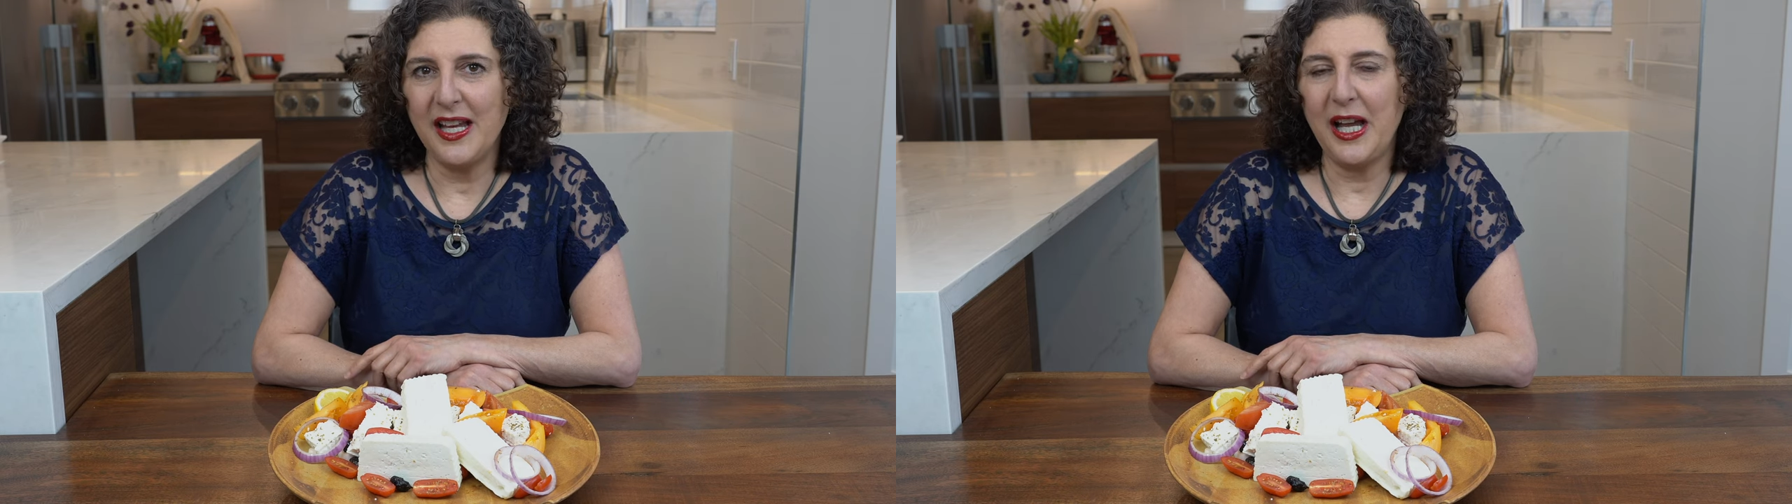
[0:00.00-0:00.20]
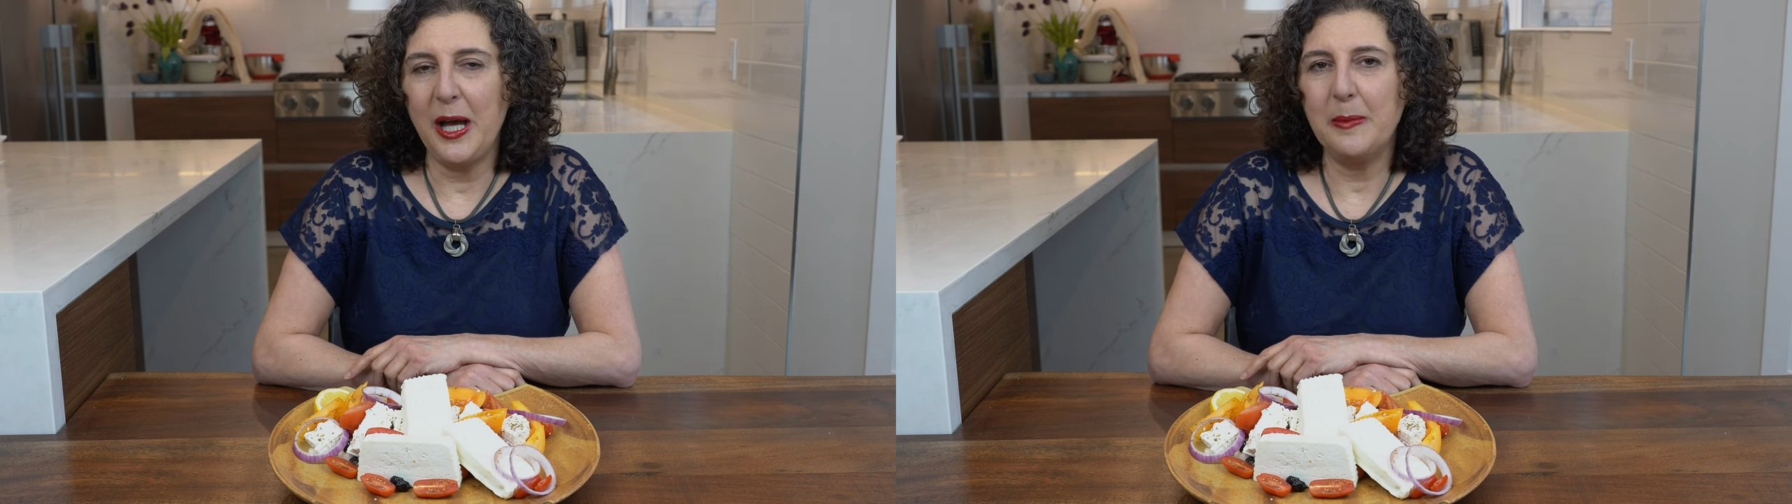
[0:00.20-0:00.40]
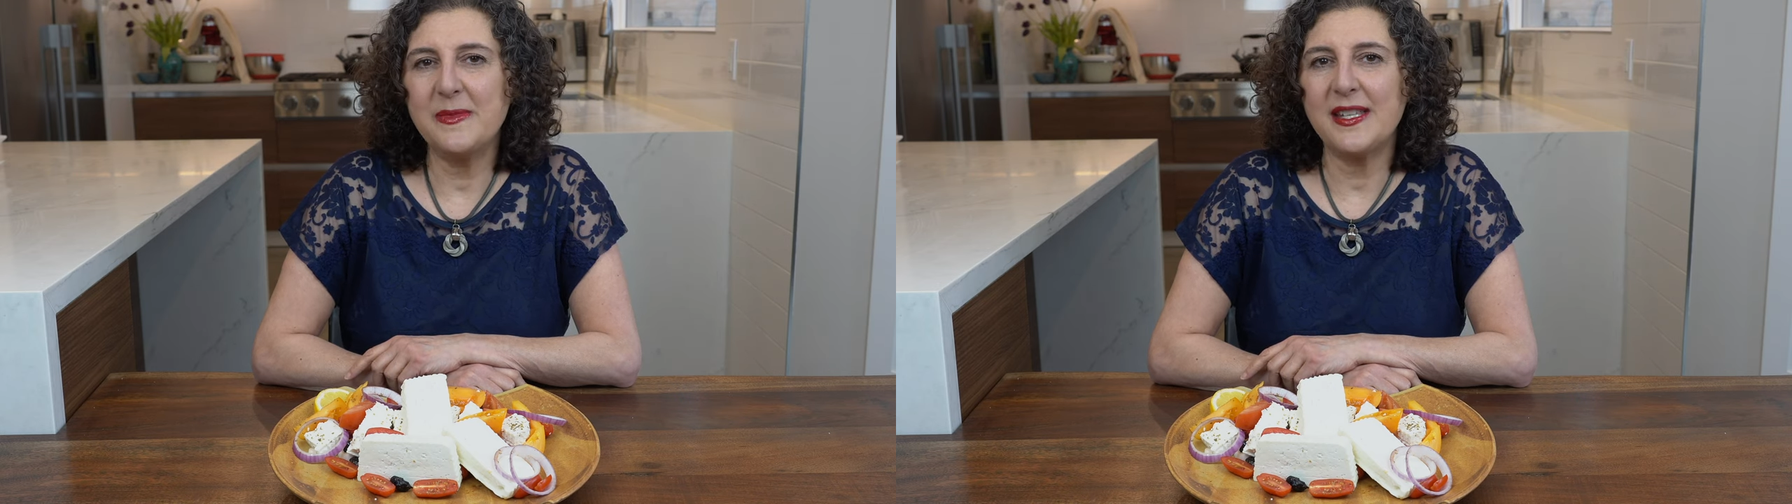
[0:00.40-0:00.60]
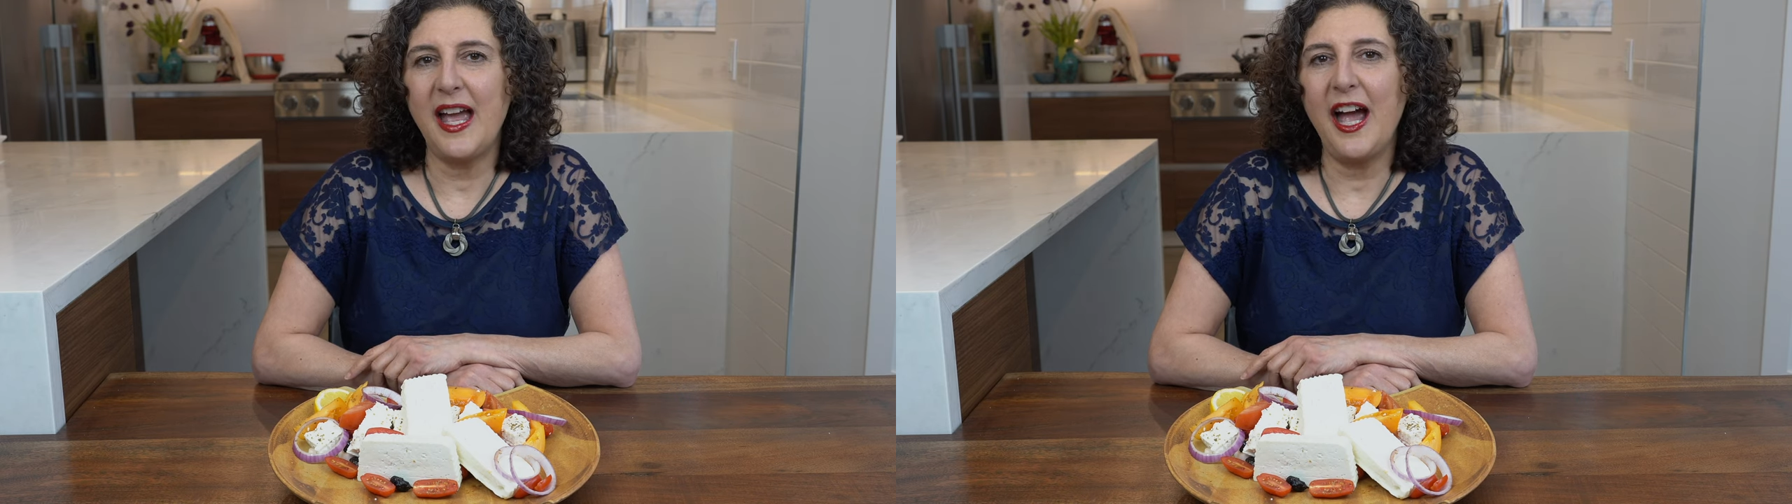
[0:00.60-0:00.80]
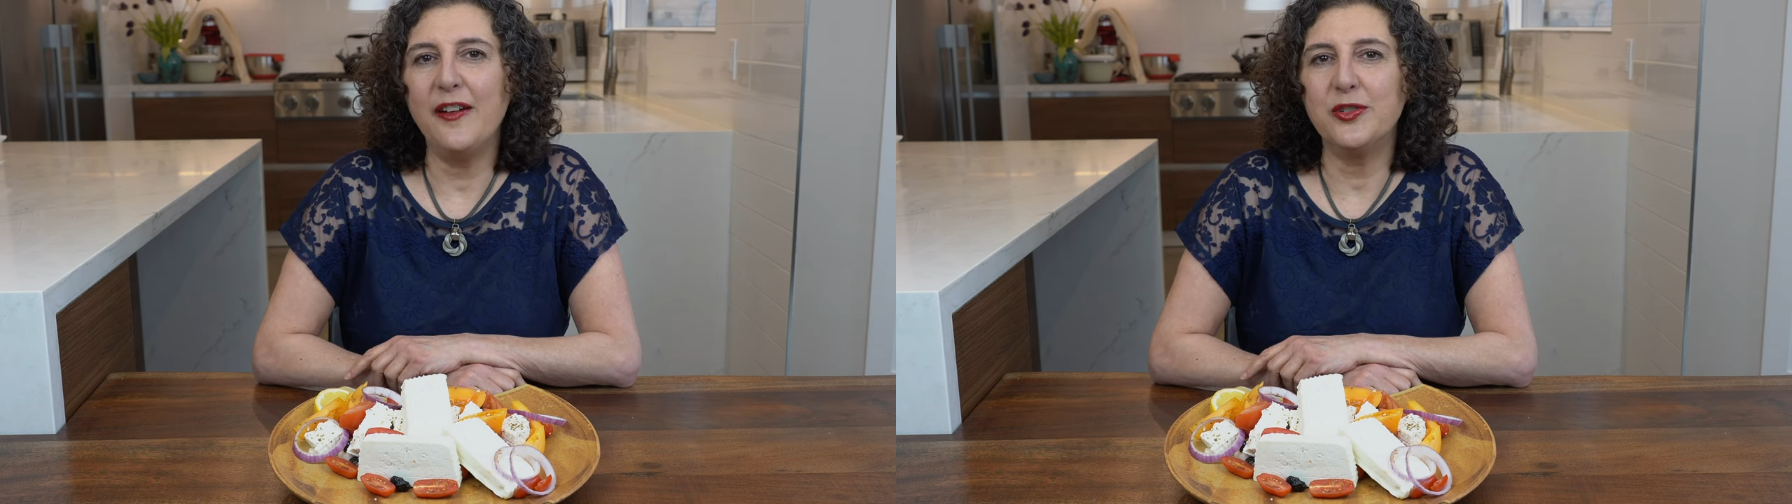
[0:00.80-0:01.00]
comes
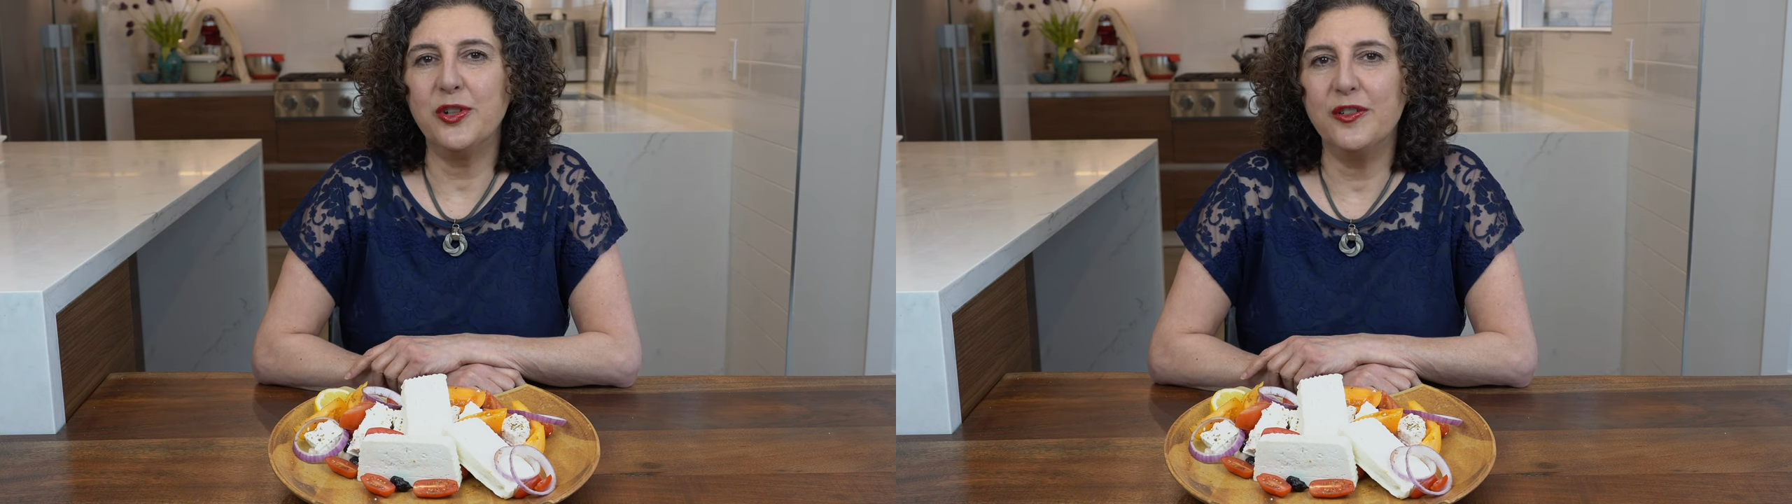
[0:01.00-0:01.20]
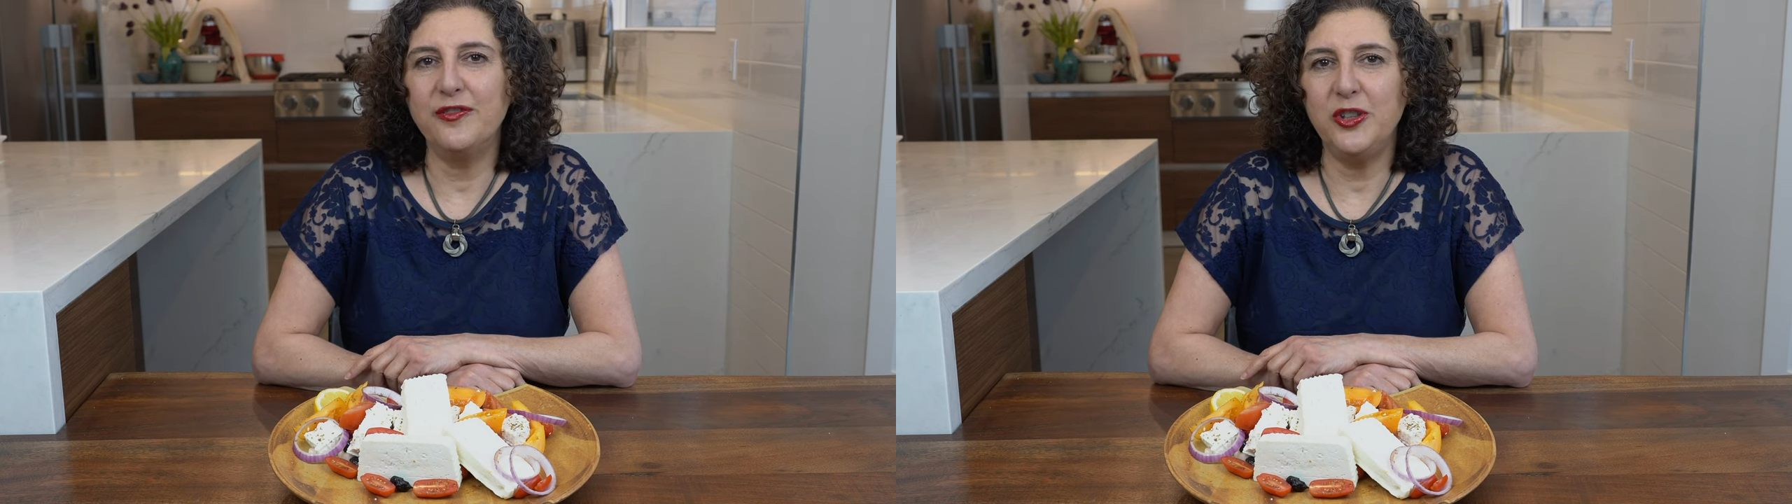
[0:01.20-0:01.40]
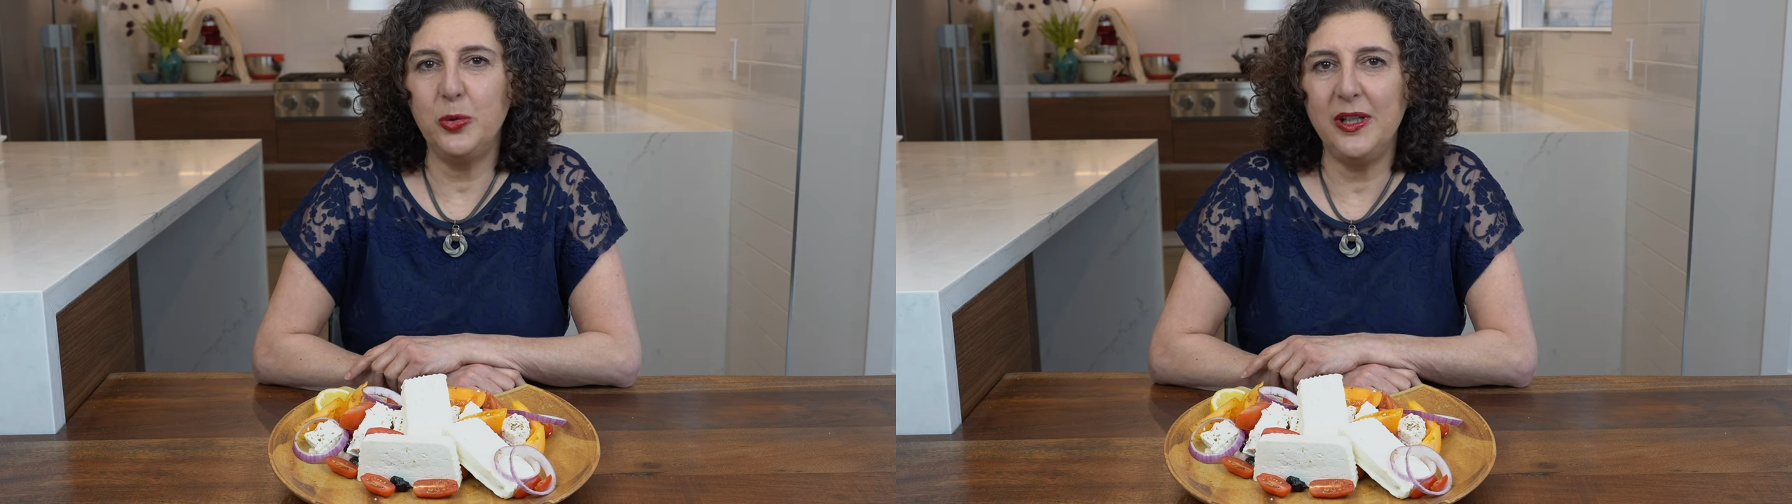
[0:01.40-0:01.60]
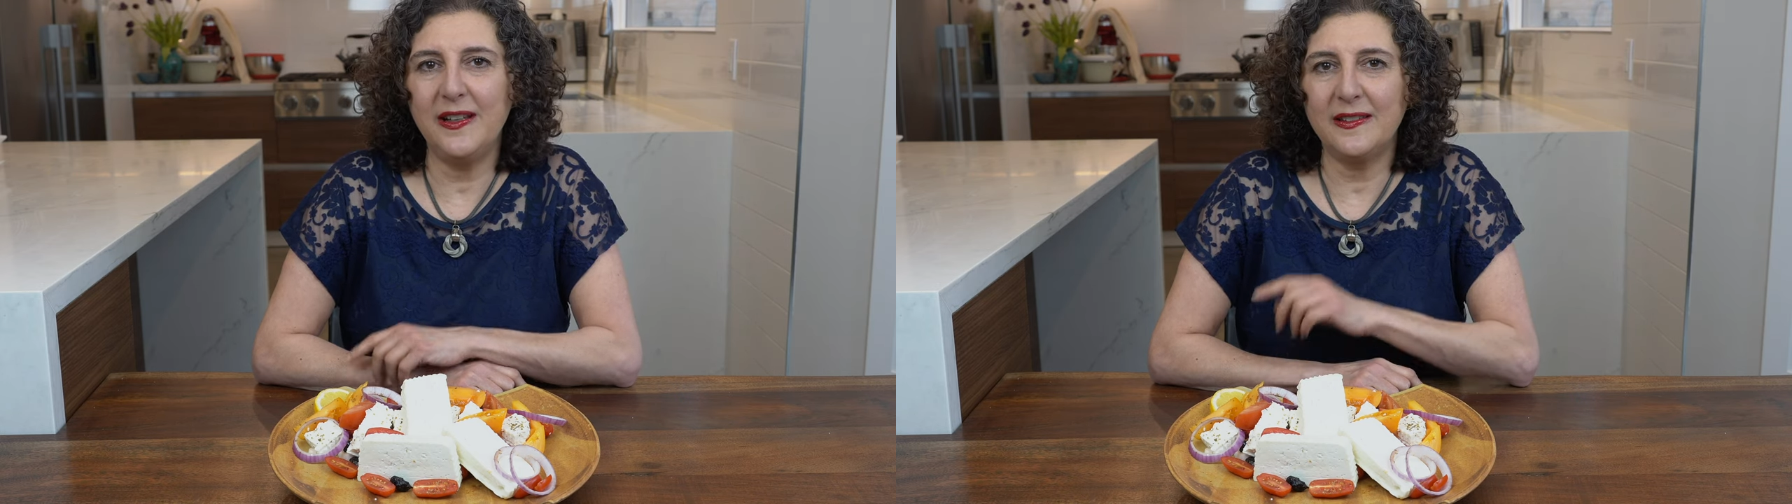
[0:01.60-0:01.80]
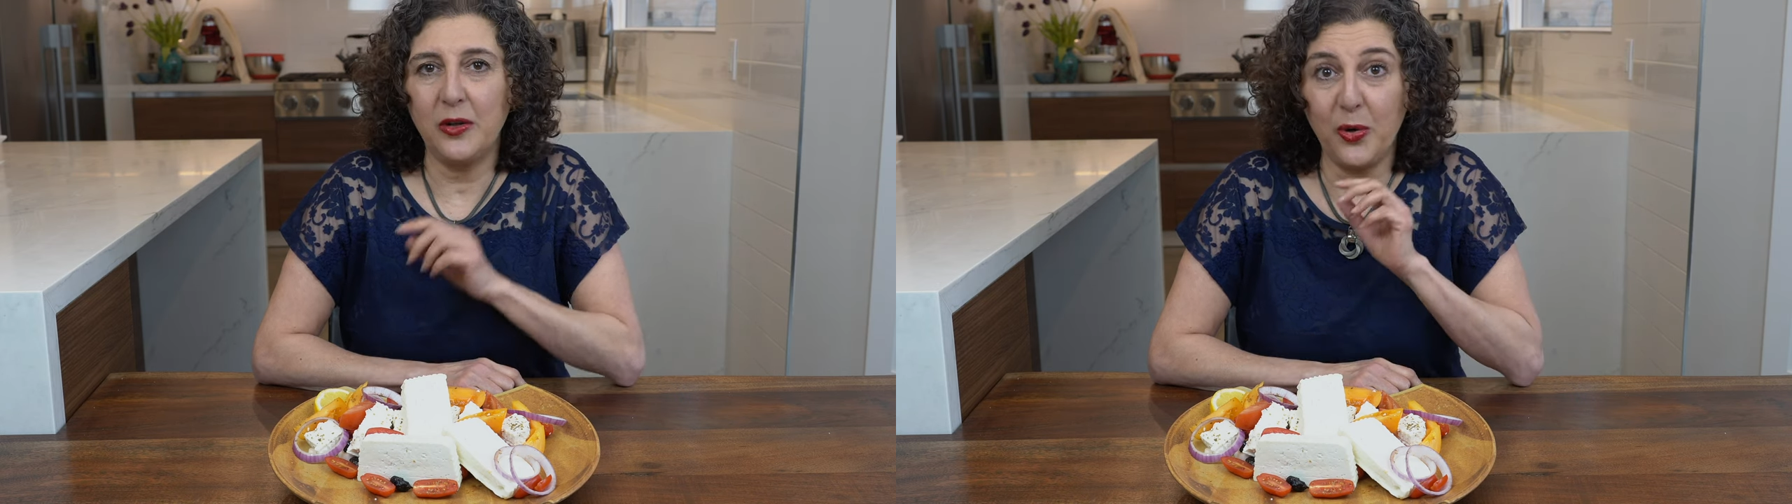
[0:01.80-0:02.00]
after a few weeks